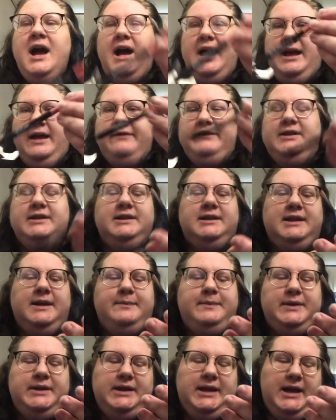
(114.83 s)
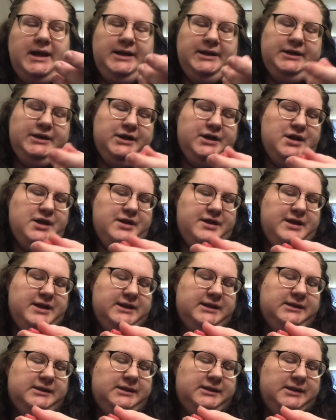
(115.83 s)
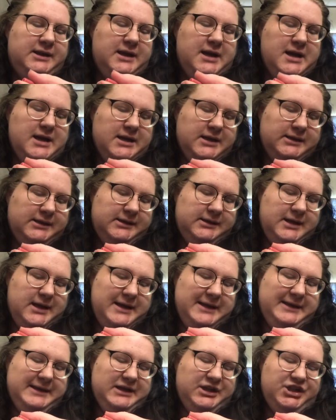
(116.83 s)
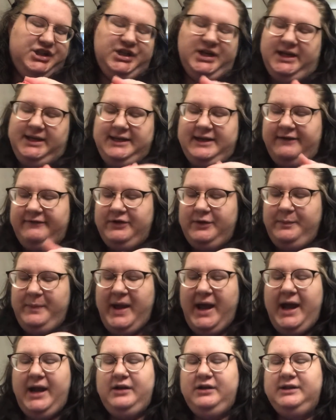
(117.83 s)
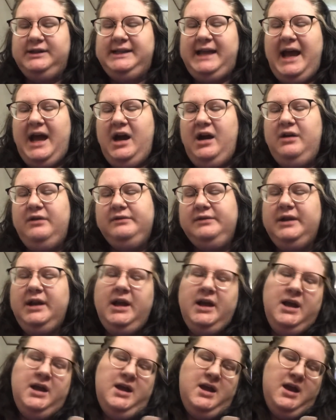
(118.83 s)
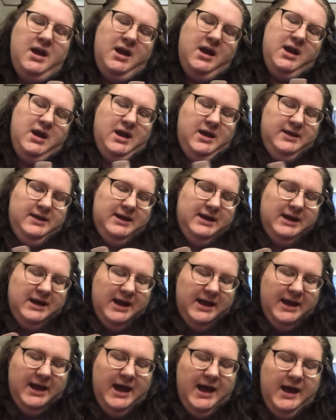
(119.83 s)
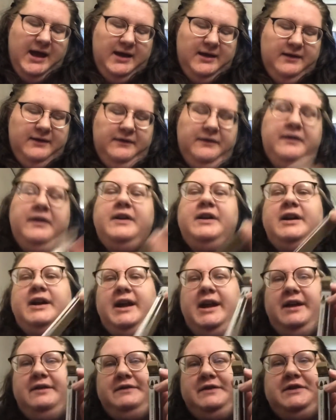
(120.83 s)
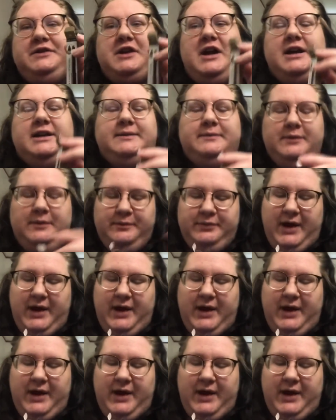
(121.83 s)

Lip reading: have a lip liner. This is in the shade Never Petal Down. And then I have a retractable